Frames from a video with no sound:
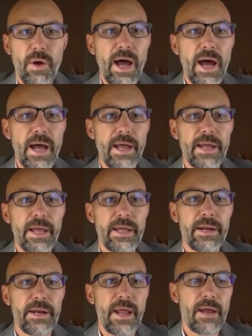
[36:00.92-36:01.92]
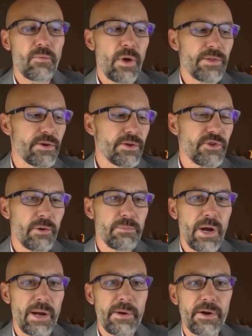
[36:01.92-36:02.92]
high, and whether it's our
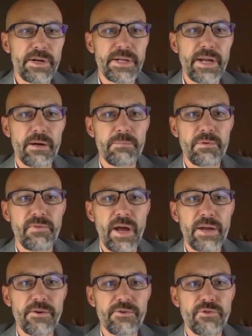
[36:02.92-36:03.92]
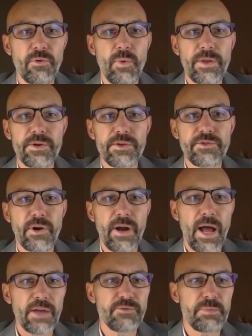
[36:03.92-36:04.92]
primary care providers or whether it's our
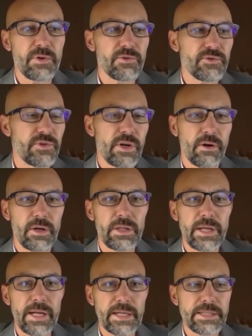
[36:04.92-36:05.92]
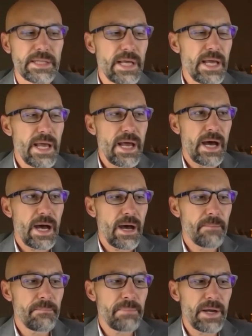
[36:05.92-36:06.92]
hospitals and our clinics,
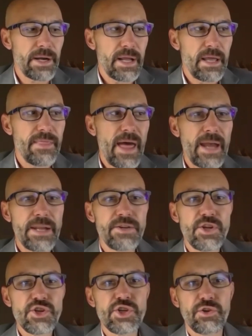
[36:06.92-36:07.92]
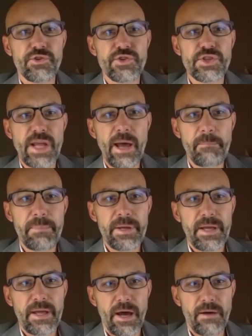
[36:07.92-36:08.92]
but that additional step
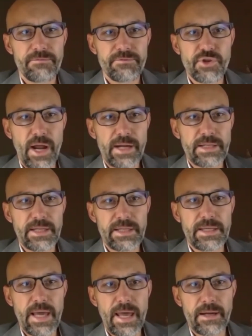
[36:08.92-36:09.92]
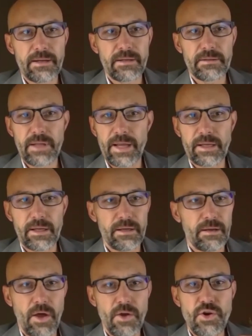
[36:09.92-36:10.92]
of trying to get like
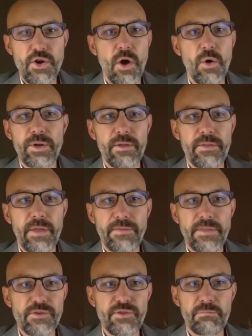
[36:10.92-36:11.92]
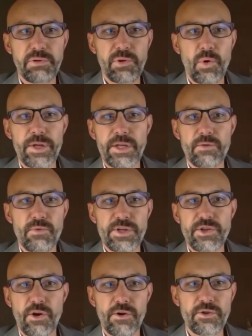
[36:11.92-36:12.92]
a note that this employee can
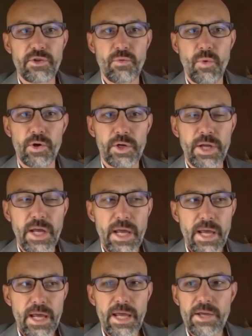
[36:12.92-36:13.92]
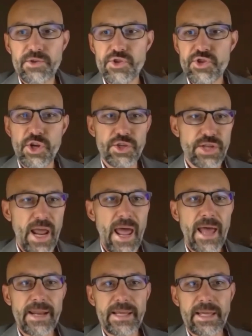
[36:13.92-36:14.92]
return to work is just
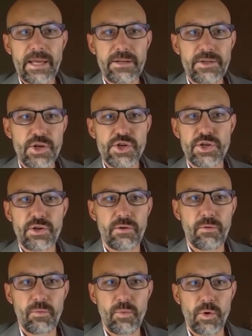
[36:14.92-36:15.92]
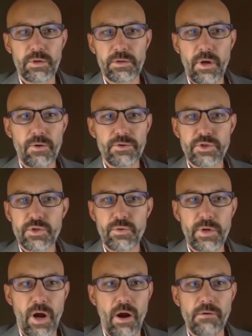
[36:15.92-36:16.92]
adding additional workloads
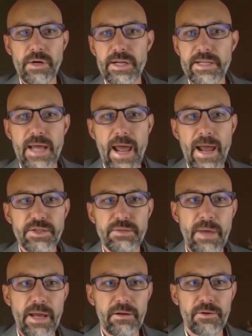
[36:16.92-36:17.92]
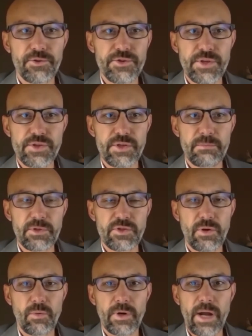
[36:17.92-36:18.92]
to an already taxed medical system. And
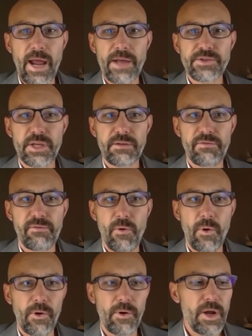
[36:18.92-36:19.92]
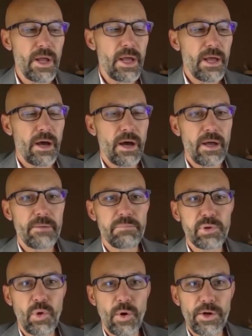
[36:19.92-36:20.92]
so we're asking for
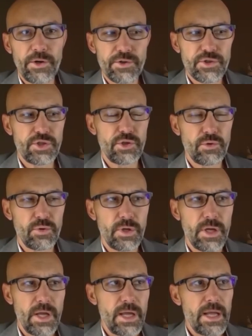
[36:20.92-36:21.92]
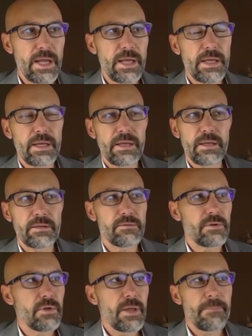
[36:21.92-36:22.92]
employers to
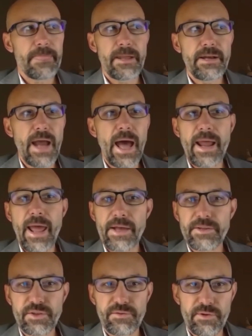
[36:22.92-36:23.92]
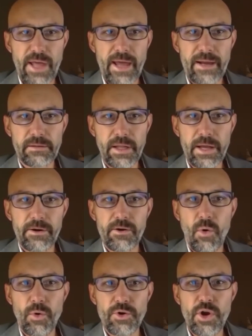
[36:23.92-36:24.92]
not ask for that
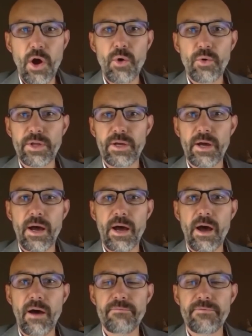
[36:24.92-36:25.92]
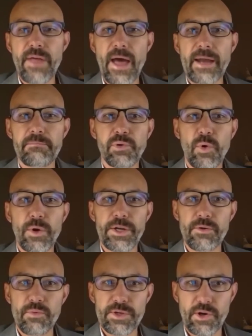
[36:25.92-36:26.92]
letter or note of that employee
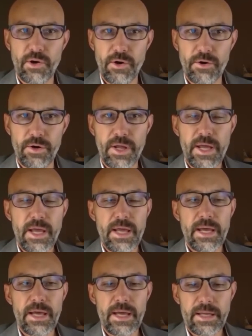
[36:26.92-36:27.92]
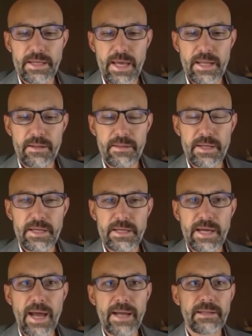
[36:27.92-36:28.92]
to return. Again, the
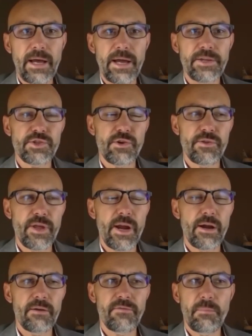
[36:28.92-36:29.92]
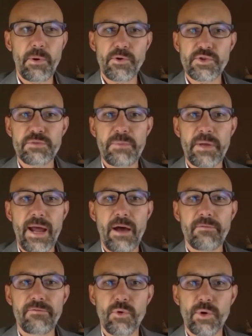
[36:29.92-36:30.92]
guidelines are there. If a person's been
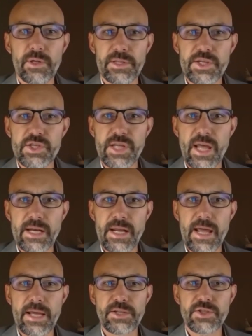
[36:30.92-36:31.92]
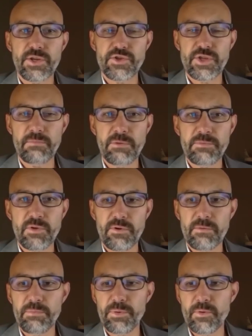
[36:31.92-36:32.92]
out for at least 10 days, their symptoms
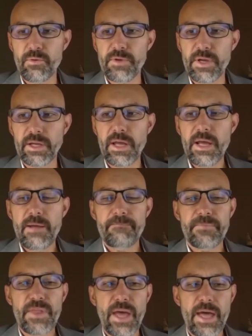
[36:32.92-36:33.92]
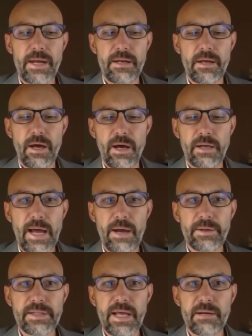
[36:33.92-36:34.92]
are improving, then
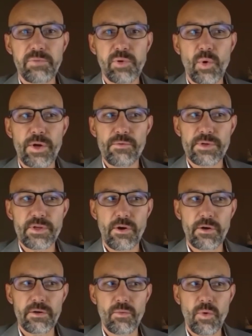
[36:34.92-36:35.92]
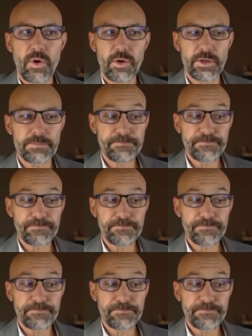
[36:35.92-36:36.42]
allowing that employee to return to work.